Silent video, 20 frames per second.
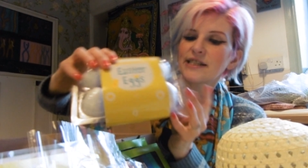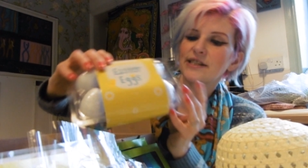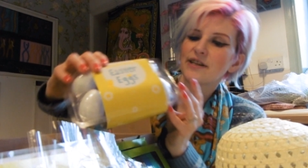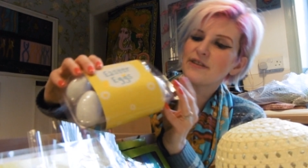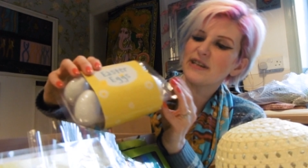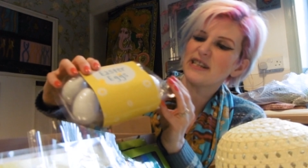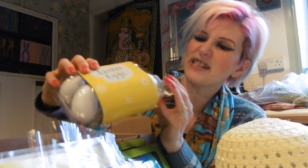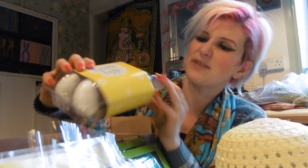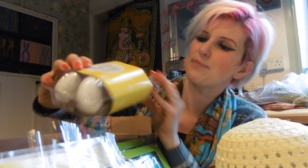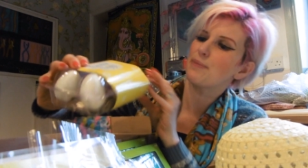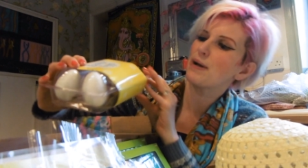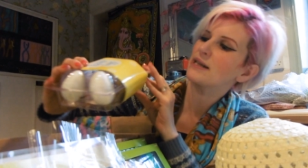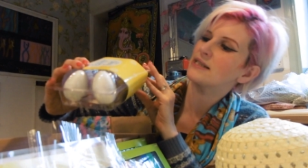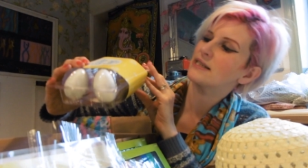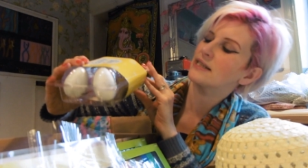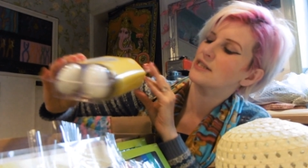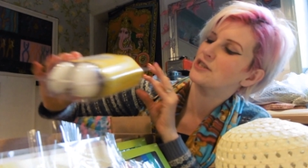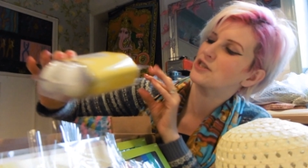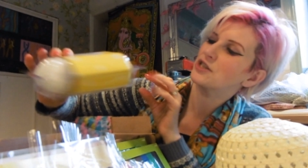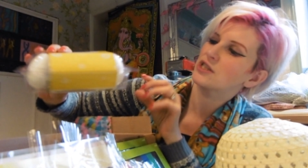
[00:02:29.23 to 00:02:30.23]
So these are
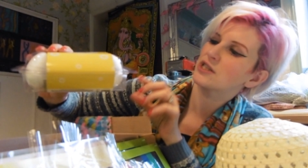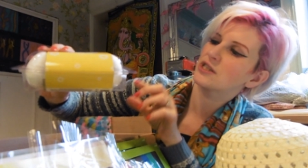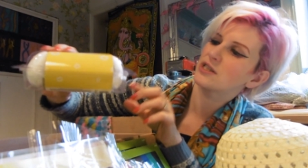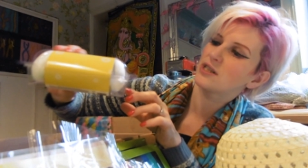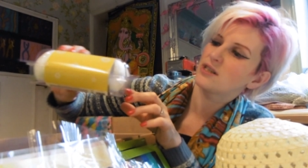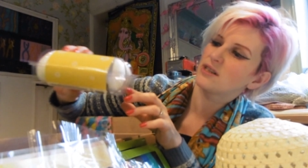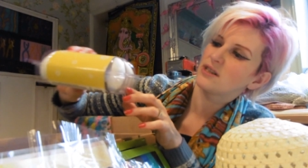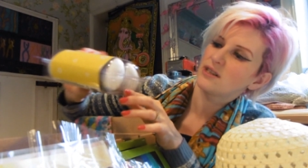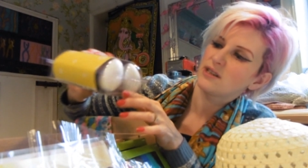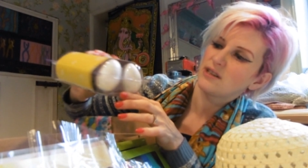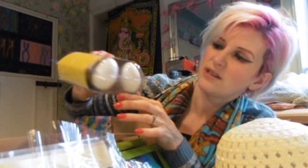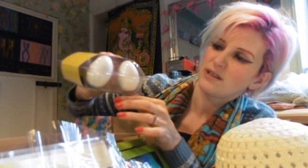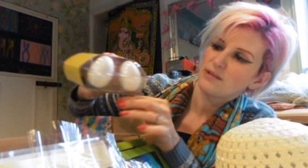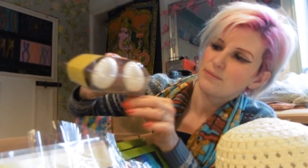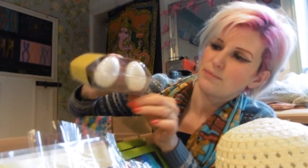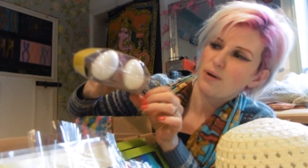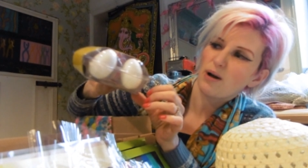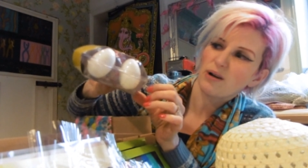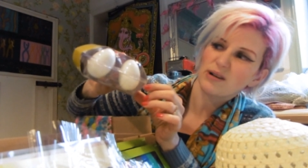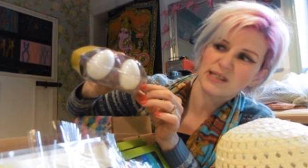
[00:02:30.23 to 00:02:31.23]
basically just
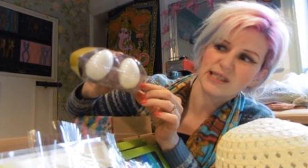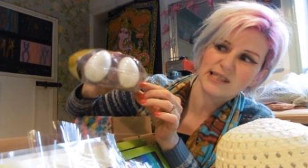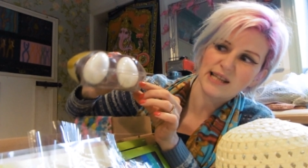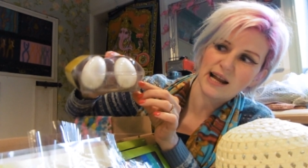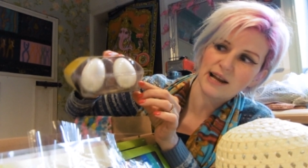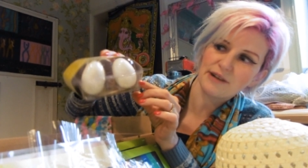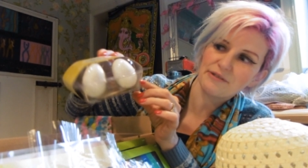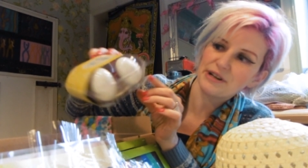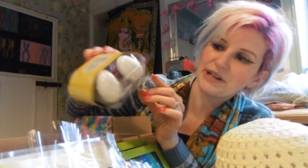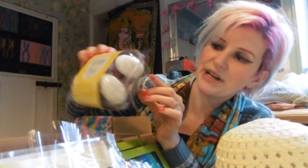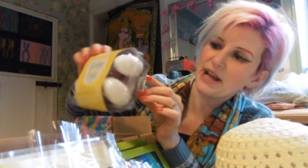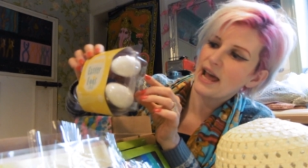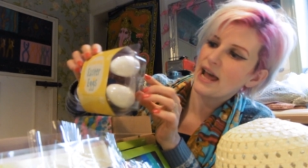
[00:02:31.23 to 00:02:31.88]
polystyrene